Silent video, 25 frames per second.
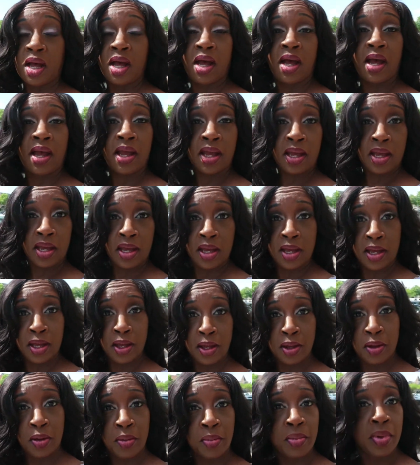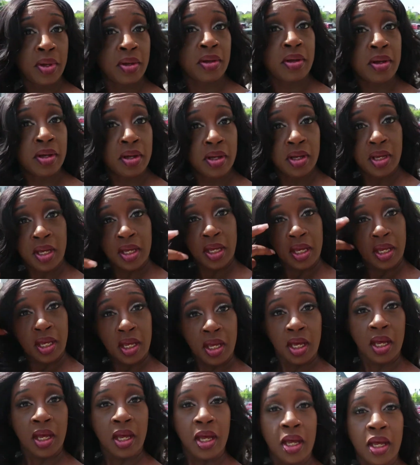I am
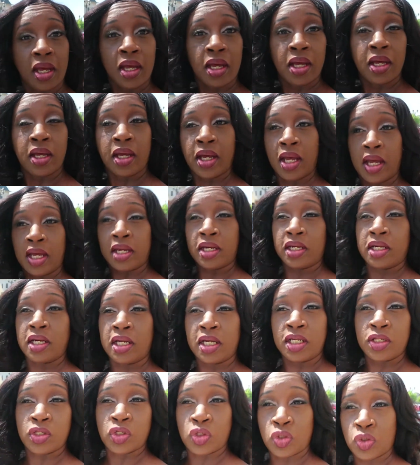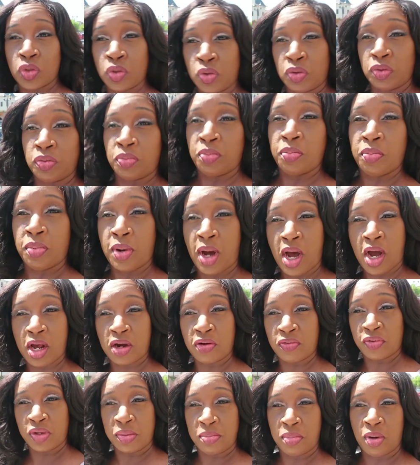headed into Pottery